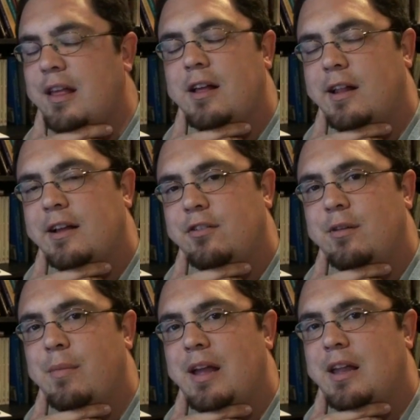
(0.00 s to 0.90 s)
I think I'll
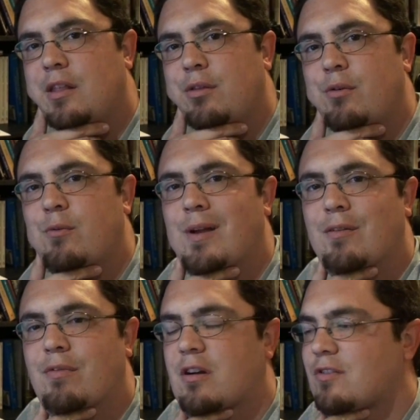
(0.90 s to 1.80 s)
actually make it through
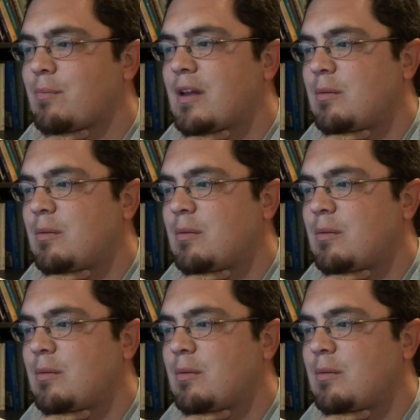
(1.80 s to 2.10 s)
May 1st and